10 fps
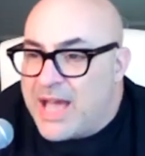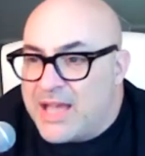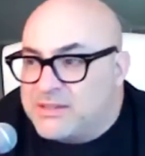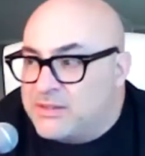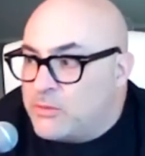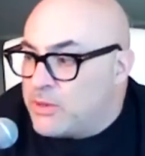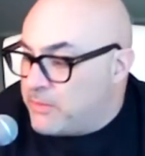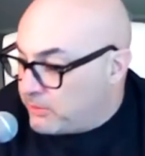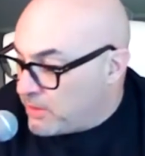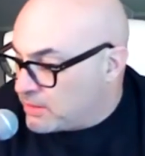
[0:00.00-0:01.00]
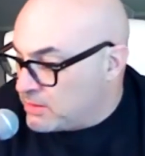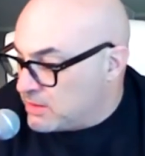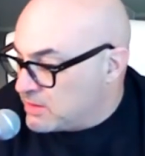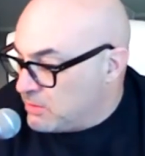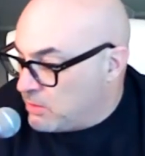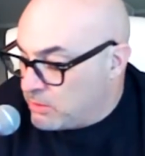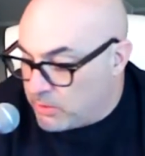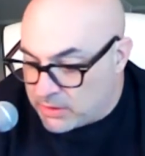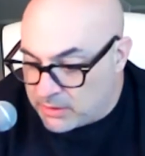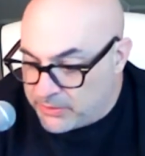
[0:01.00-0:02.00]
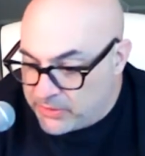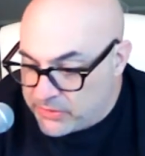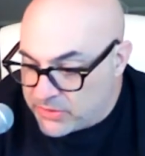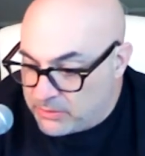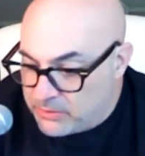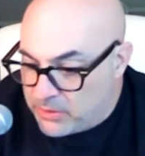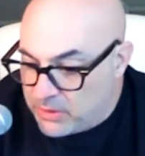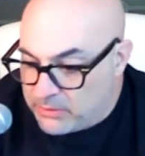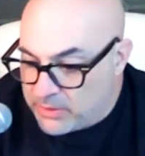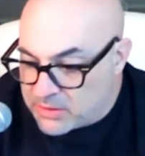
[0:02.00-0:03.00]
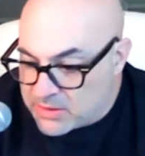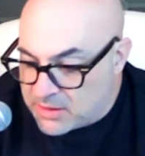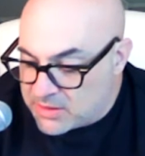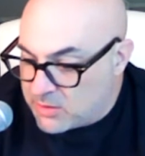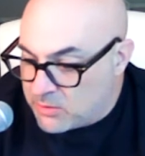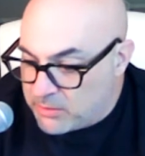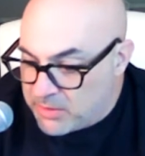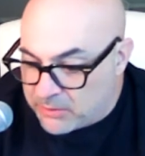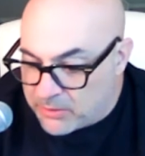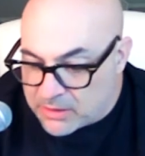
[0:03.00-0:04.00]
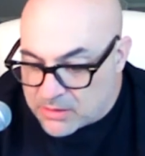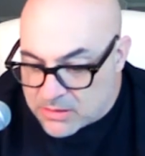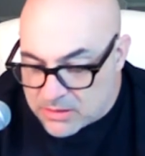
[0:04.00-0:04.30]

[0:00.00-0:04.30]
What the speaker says: I still want to make records. I still want to work and produce on records, and I still want to make records.